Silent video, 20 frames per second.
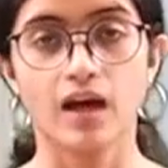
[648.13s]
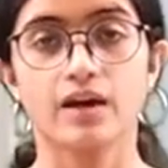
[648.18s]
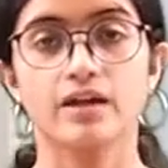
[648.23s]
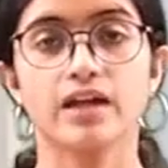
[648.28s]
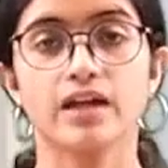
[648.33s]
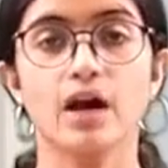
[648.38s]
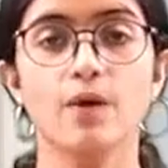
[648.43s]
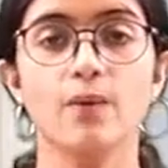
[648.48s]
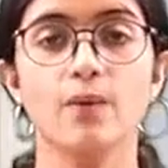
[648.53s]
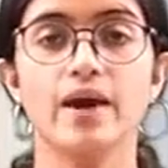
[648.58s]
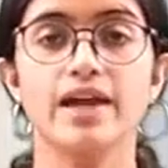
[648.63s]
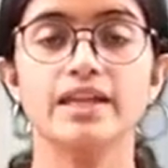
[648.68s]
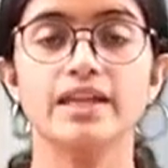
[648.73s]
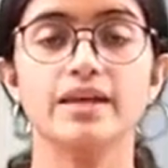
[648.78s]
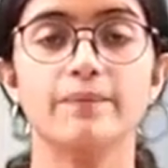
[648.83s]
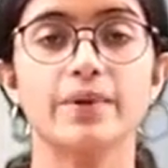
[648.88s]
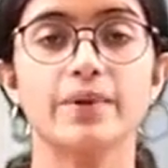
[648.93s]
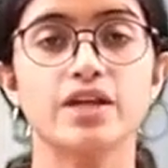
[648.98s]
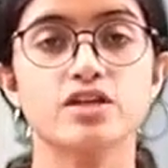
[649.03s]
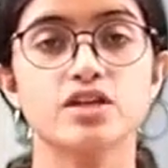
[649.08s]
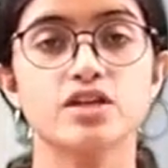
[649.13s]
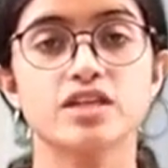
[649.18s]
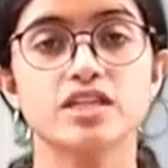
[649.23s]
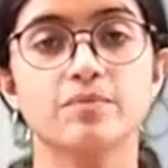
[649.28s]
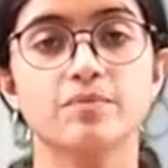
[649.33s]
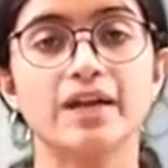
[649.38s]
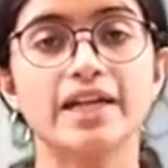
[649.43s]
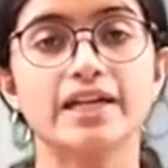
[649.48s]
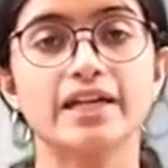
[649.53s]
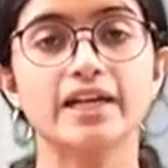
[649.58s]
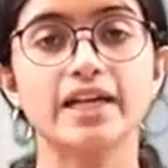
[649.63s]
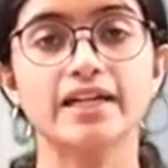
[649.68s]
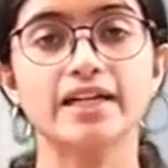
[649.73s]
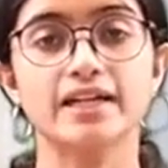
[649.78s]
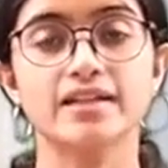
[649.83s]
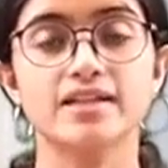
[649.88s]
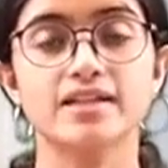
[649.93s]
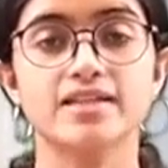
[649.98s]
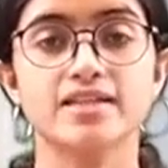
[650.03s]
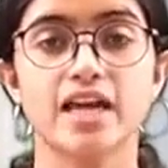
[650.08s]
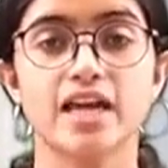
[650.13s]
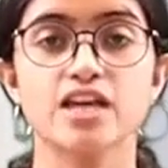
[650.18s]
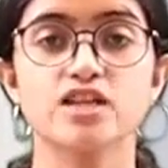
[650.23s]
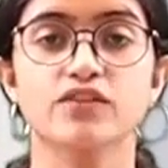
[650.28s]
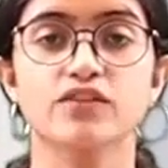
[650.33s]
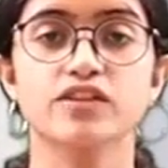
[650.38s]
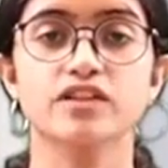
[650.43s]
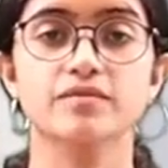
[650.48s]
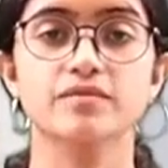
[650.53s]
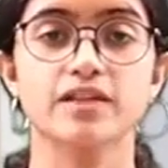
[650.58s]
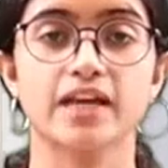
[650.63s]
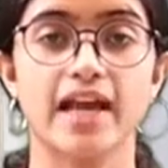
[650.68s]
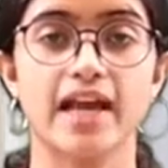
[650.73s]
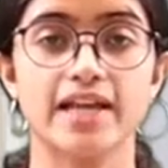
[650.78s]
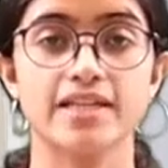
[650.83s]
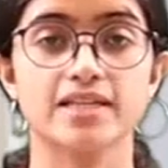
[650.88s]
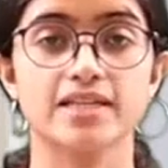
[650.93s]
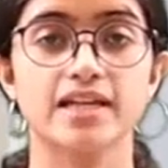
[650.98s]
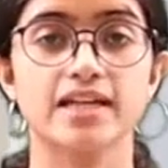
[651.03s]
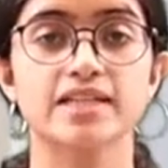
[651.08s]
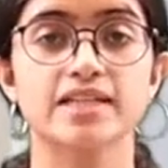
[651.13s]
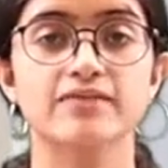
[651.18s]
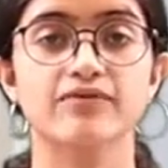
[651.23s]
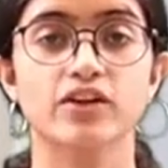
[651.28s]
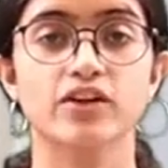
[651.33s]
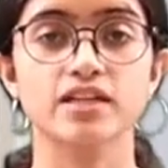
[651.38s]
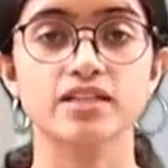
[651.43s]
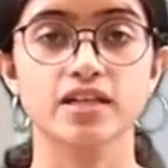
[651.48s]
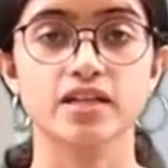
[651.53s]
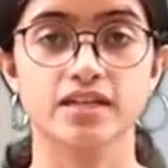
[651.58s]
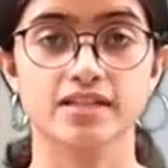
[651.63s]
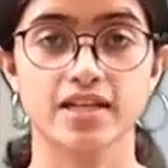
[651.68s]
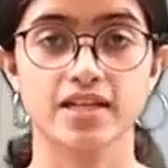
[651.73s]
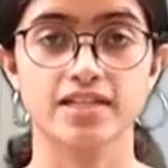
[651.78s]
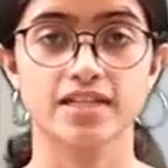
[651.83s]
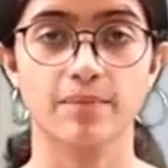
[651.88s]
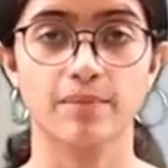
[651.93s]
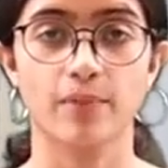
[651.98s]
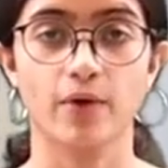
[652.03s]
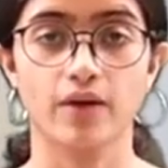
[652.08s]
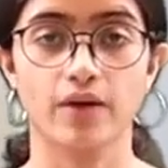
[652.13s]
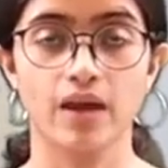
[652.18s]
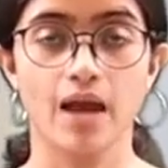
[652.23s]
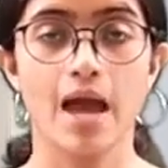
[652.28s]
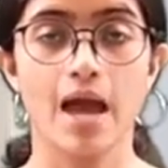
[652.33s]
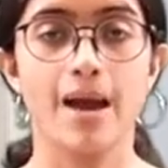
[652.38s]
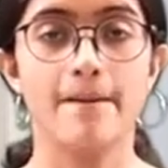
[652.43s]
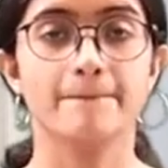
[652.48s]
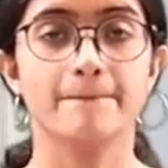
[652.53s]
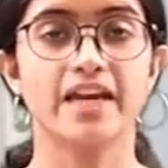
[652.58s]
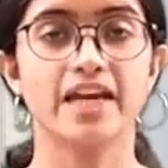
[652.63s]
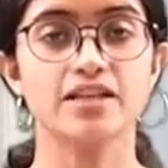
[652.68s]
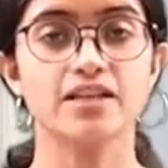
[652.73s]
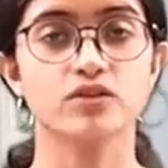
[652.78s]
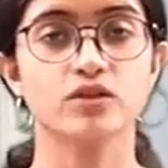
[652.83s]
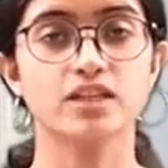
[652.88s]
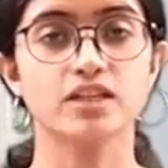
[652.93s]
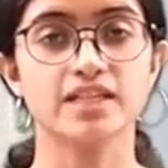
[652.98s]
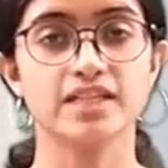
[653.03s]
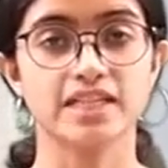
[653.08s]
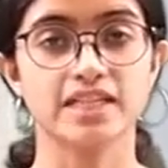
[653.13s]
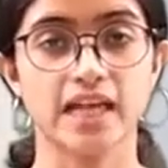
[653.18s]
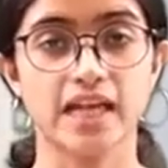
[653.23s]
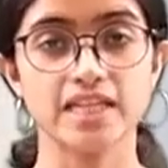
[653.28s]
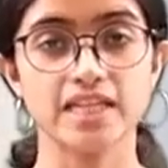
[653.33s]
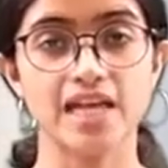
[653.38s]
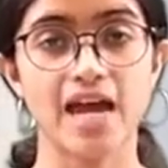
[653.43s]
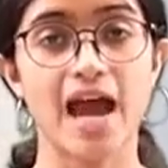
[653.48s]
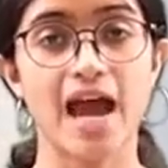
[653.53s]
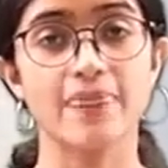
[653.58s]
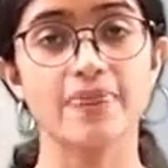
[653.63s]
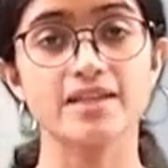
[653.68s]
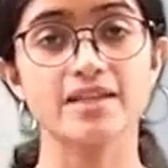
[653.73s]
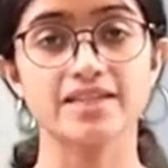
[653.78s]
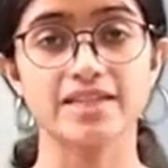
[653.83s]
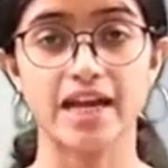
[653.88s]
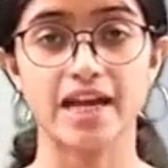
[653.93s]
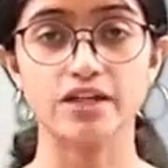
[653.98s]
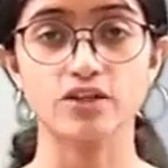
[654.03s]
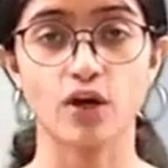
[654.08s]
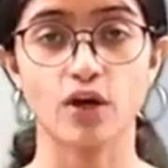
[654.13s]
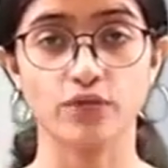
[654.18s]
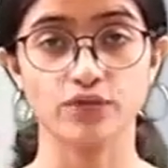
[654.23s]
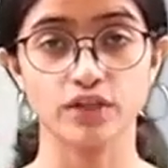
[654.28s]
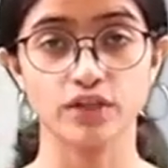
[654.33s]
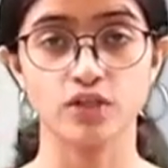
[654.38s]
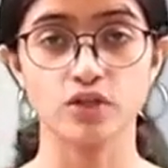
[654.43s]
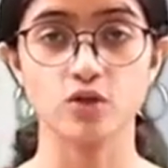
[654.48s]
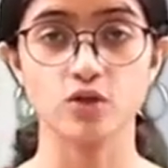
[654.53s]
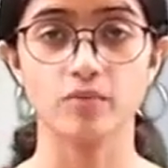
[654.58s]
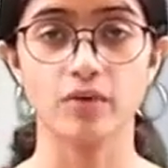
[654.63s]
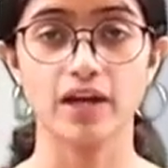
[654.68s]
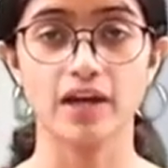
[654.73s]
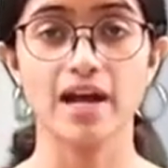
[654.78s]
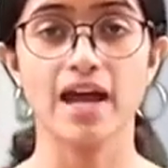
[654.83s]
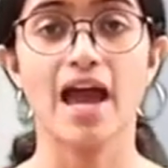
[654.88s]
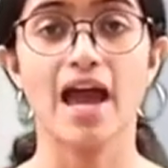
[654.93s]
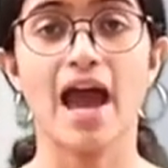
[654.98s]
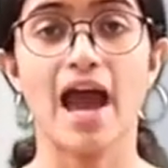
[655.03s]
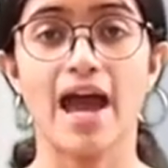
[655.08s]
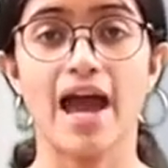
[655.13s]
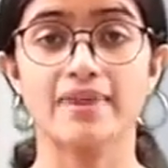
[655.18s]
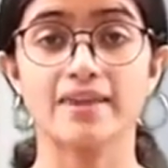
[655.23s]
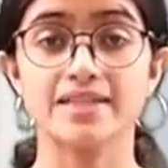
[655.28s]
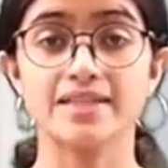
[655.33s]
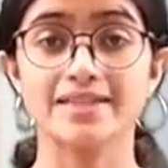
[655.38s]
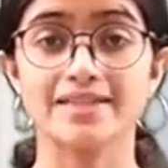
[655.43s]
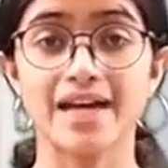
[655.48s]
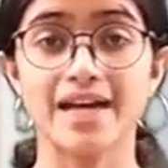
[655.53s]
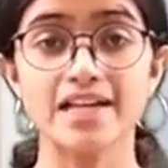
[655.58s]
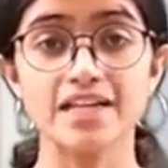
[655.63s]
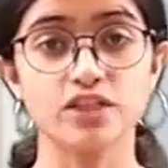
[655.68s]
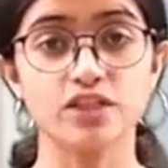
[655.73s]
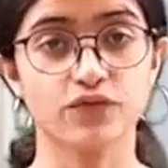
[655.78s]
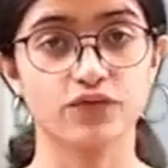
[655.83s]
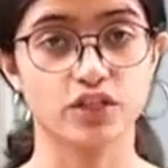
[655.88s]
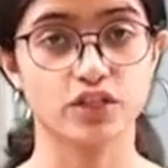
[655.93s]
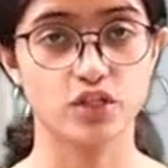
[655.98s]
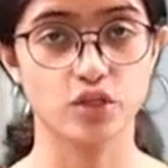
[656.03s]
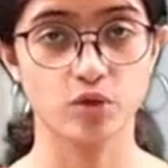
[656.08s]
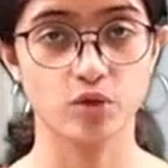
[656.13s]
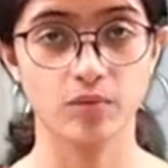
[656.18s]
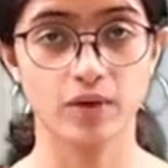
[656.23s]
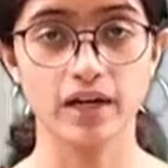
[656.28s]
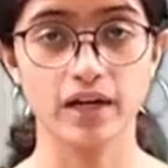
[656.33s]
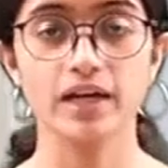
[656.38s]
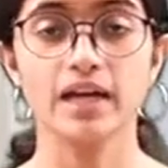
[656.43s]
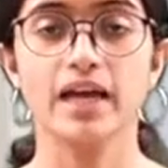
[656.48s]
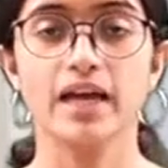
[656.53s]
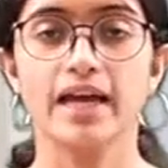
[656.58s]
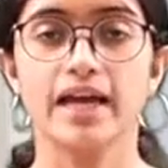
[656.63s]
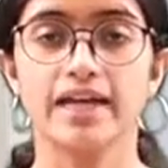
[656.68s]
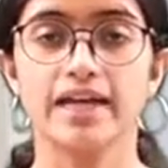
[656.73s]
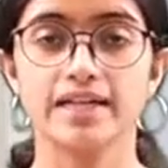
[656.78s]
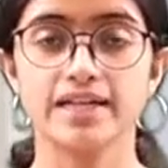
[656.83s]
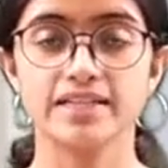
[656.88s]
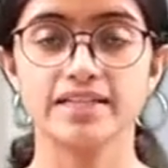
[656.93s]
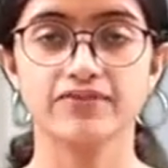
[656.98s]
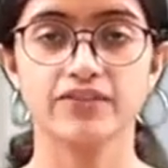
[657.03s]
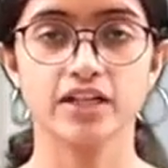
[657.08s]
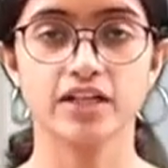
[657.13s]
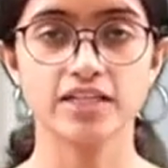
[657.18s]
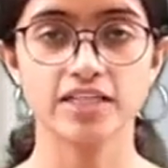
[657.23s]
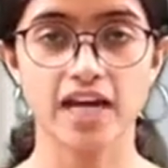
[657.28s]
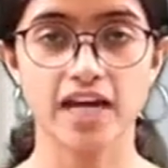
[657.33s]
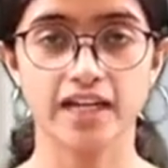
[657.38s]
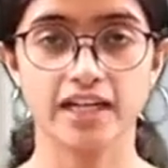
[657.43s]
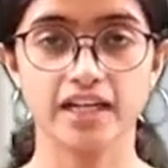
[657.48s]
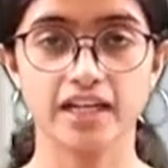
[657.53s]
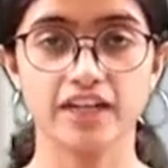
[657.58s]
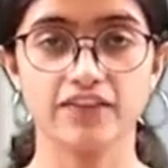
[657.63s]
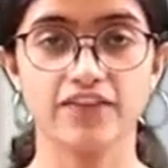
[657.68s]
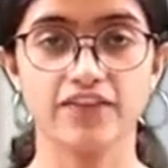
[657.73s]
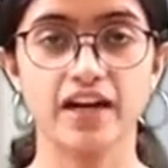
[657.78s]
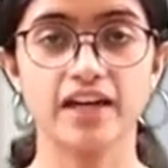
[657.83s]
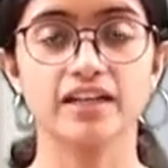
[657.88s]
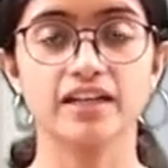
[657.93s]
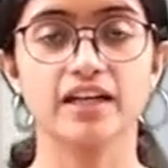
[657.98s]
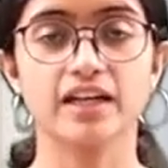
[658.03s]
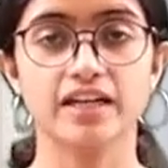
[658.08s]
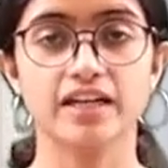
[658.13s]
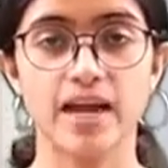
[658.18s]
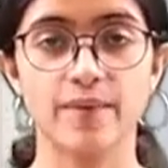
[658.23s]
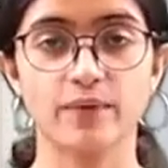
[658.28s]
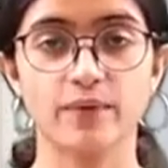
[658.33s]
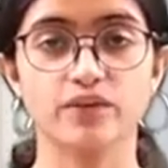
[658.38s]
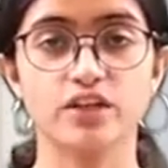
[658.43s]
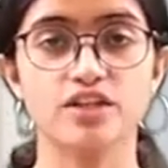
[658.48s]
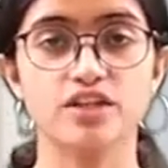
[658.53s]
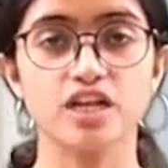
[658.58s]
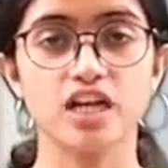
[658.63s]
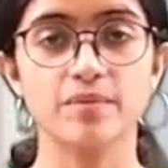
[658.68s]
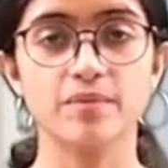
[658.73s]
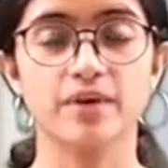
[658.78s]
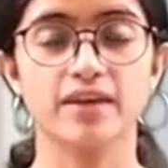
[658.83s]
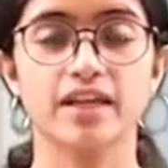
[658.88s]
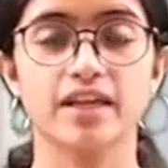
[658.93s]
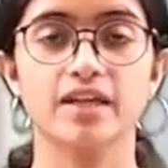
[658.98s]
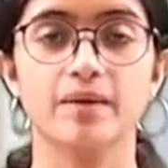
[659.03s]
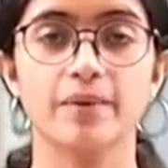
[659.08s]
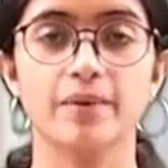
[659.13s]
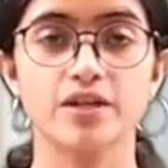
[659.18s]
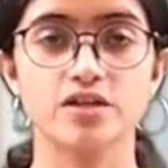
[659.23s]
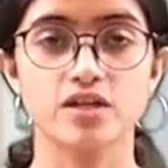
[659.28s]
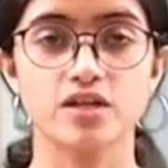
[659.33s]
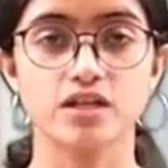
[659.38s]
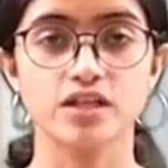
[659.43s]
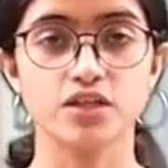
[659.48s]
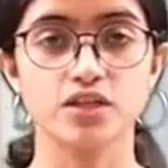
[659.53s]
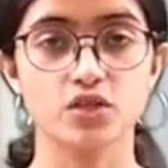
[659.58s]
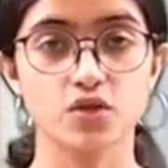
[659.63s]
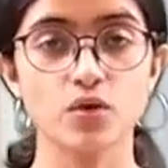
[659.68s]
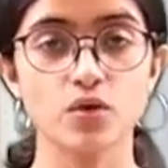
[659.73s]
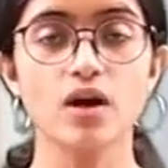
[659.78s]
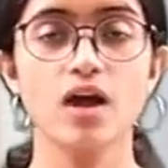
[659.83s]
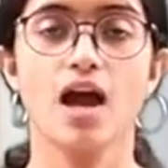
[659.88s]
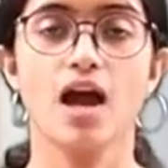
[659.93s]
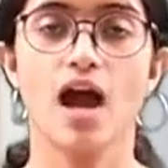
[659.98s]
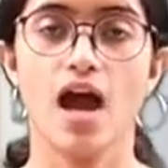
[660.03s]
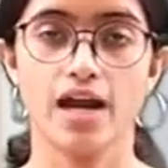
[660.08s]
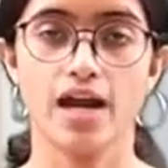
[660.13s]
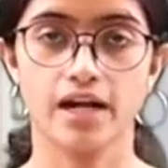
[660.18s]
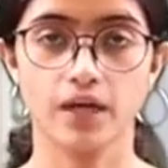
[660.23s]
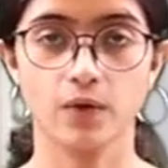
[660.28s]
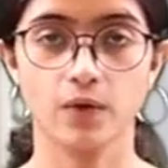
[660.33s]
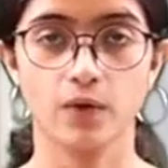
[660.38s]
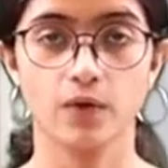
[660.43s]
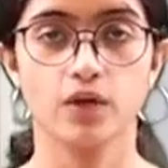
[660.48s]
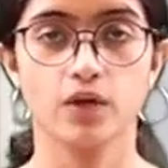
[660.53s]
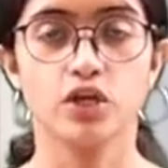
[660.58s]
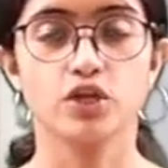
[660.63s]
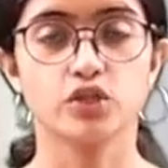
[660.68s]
Now, when the patient is being treated, the stage of the cancer is first assessed upon. Based on the stage and the site of the tumor and the size of the tumor, it is first identified the type of the treatment that the patient needs to undergo.